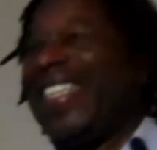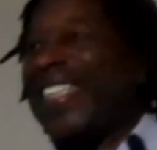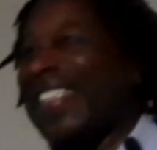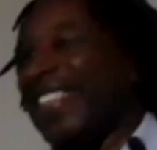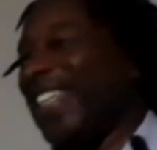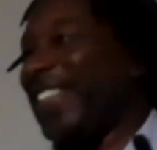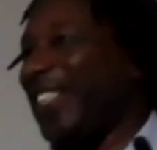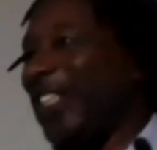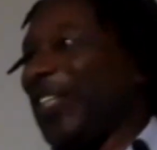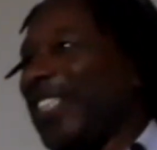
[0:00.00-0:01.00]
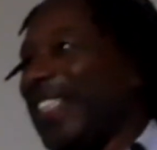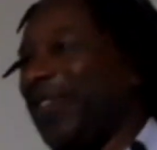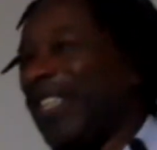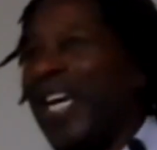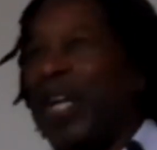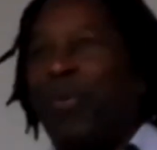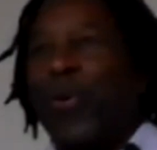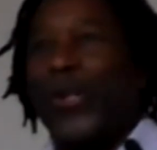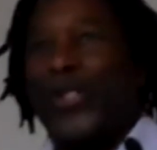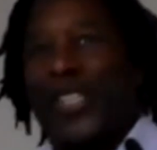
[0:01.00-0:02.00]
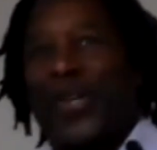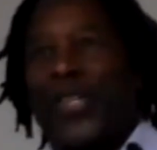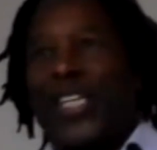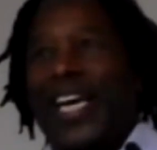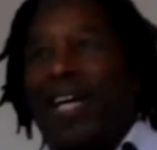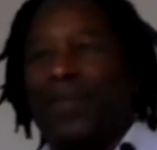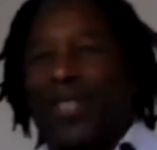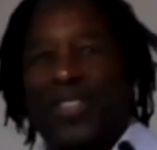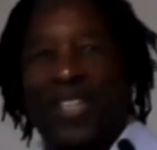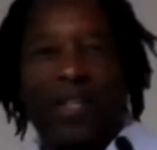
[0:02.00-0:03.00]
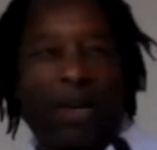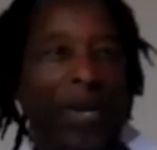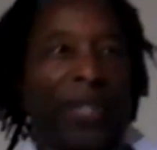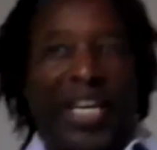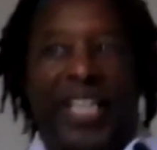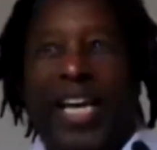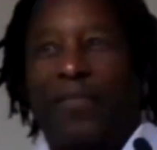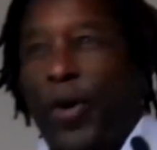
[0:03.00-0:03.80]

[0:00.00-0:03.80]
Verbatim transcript: And, and you know, the, they had porters at all the camps and they said, oh, I'll take that